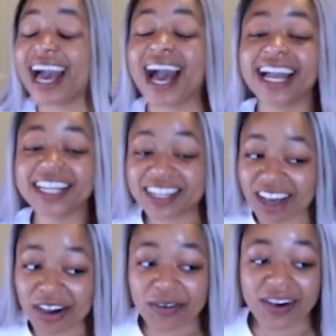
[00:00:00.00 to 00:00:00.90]
I
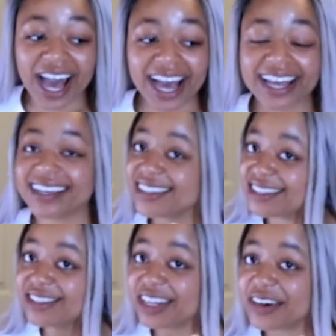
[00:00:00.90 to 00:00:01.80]
know,
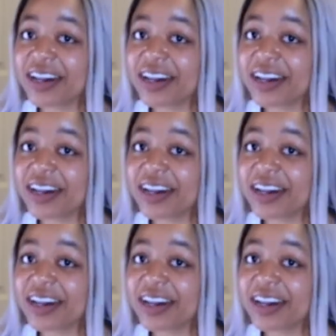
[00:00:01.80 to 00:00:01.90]
you know,